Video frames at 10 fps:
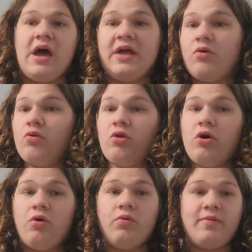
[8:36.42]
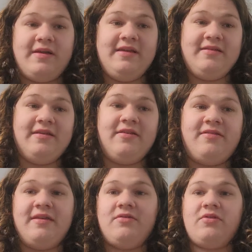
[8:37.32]
I don't know he's
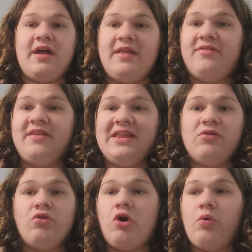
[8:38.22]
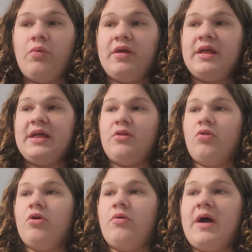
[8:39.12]
innocent or not innocent. I don't know. I
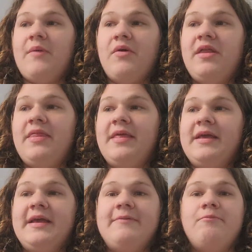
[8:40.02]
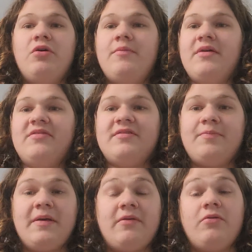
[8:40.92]
don't know. I wouldn't even put him as a
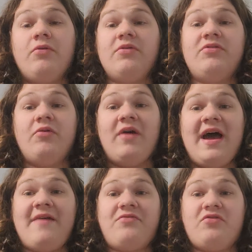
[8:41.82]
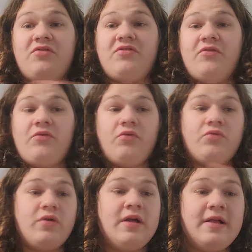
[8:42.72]
spectacle until after the
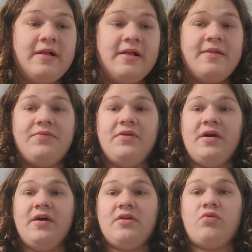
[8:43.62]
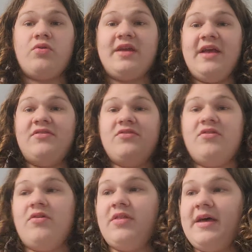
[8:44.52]
civil, the court cases
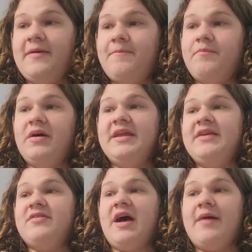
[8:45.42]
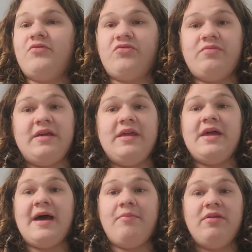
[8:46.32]
and all that. But he is an option,
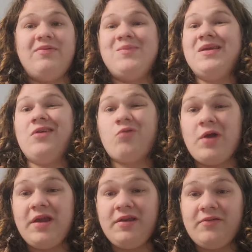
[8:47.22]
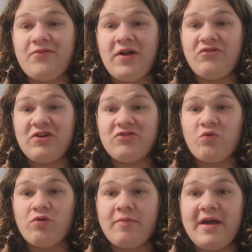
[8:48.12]
and I believe he'd be a great franchise
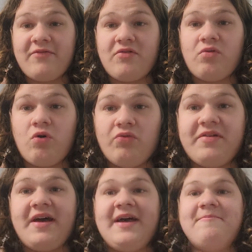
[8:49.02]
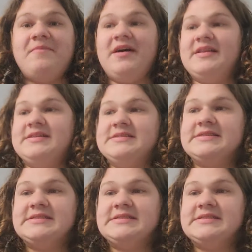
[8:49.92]
quarterback for a long time. But